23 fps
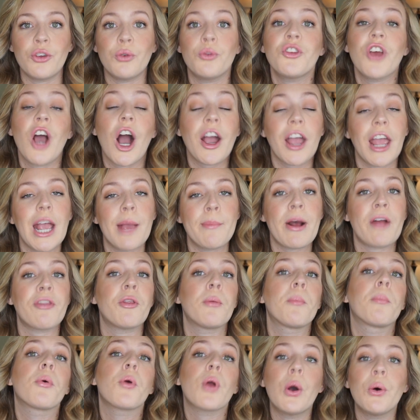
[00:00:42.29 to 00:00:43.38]
talking about the
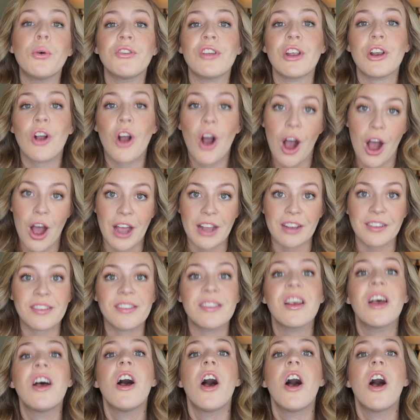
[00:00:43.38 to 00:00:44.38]
pros and cons